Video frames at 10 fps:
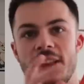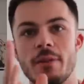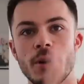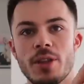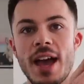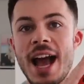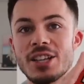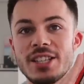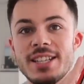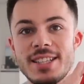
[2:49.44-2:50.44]
And then the book that I
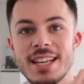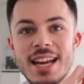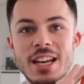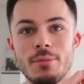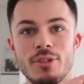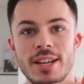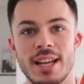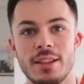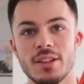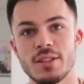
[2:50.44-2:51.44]
actually did end up
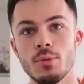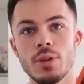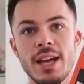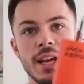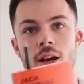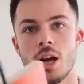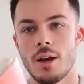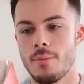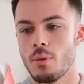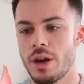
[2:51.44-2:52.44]
reading this morning,
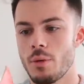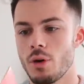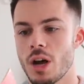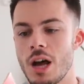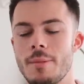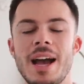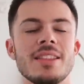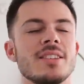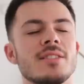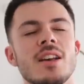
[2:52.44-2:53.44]
when I woke up, I
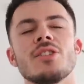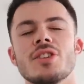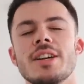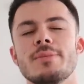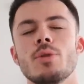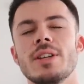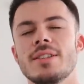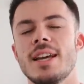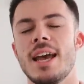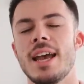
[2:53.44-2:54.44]
had such a nice morning
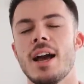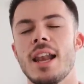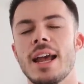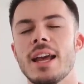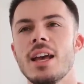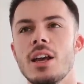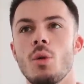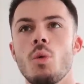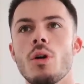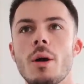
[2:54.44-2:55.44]
today. I like
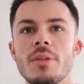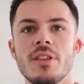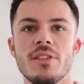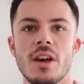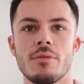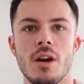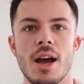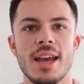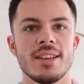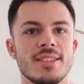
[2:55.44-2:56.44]
woke up with the
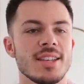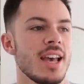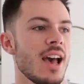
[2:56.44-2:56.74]
sunrise.